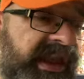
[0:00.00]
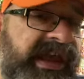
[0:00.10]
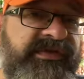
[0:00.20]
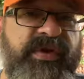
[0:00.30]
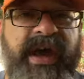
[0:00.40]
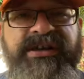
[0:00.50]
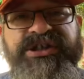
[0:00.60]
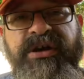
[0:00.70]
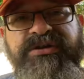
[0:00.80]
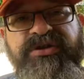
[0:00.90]
If you can,
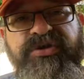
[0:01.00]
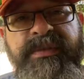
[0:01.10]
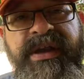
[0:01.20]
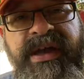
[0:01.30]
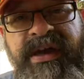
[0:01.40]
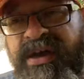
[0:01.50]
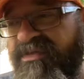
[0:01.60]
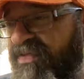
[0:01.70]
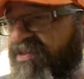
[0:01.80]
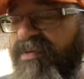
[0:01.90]
share on social media.
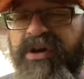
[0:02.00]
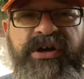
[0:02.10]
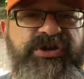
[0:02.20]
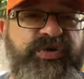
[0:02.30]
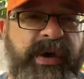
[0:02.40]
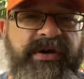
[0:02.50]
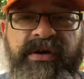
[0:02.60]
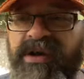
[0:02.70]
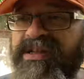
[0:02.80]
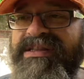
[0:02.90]
Facebook, Twitter,
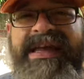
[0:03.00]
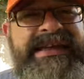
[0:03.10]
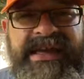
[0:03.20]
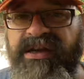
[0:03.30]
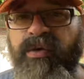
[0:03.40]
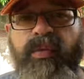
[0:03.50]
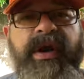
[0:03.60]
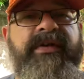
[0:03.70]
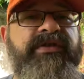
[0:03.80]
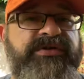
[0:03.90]
LinkedIn,
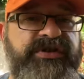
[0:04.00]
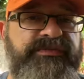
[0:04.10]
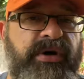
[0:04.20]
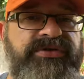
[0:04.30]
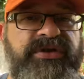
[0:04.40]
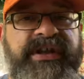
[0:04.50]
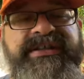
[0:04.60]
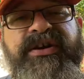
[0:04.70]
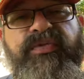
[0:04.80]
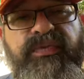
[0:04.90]
whatever. Just post your
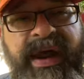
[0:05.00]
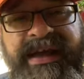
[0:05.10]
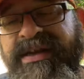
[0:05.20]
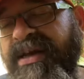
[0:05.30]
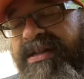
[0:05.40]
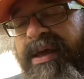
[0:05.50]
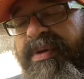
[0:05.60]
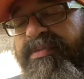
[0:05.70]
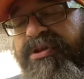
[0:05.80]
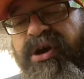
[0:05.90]
links there. Reddit. Let
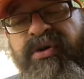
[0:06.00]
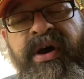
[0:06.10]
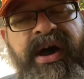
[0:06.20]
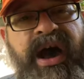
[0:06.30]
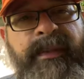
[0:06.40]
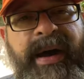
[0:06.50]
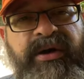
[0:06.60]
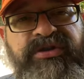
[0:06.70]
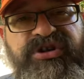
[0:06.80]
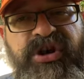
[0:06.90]
people know
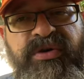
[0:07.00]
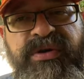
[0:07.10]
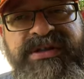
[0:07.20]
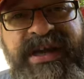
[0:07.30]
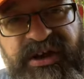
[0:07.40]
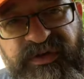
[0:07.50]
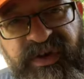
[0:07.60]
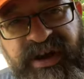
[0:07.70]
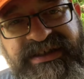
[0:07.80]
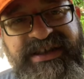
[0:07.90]
about the show. Tell your
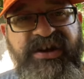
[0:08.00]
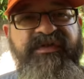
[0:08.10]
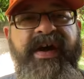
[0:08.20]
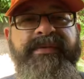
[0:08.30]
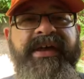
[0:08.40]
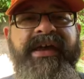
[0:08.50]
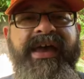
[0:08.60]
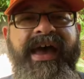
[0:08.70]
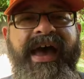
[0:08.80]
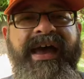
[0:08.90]
friends. Tell your family.
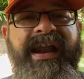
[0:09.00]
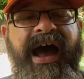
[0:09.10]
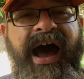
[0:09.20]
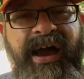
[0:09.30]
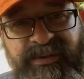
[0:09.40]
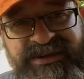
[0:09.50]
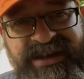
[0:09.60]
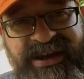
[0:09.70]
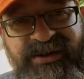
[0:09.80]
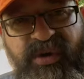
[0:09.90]
And I will
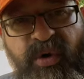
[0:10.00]
see